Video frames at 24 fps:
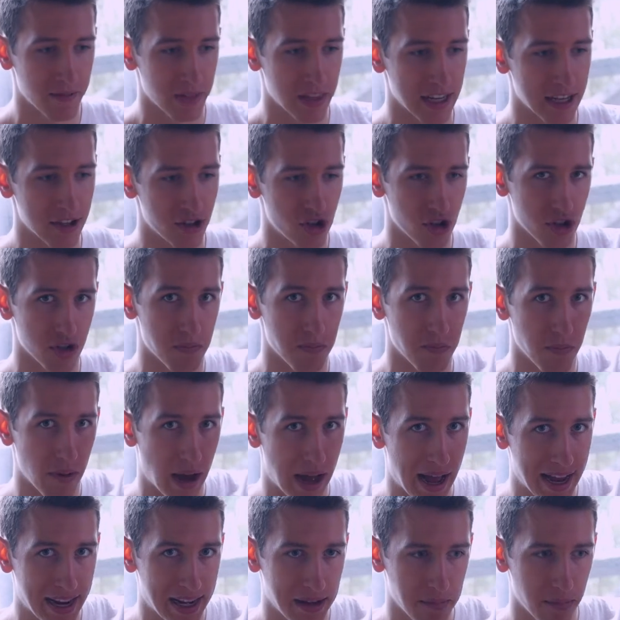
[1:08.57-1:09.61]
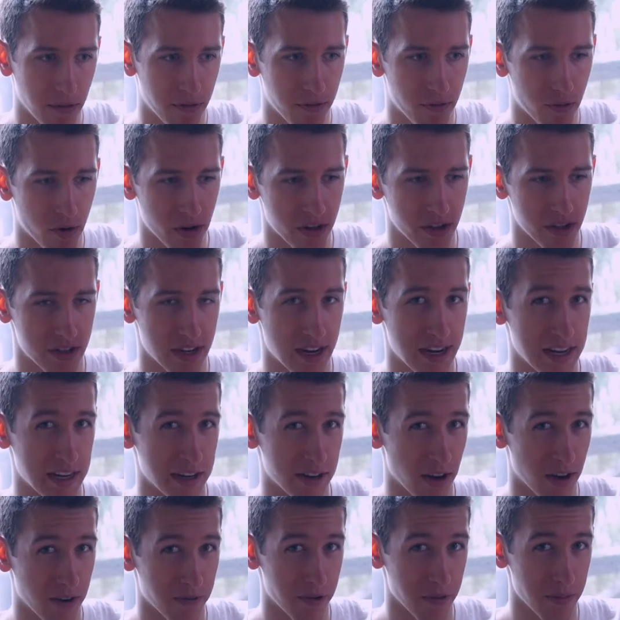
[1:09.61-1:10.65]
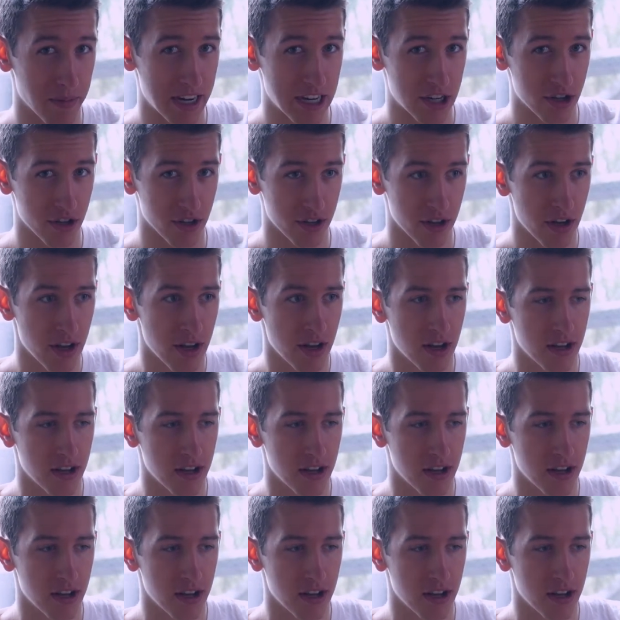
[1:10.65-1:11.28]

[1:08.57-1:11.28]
is just buying before there's any confirmation.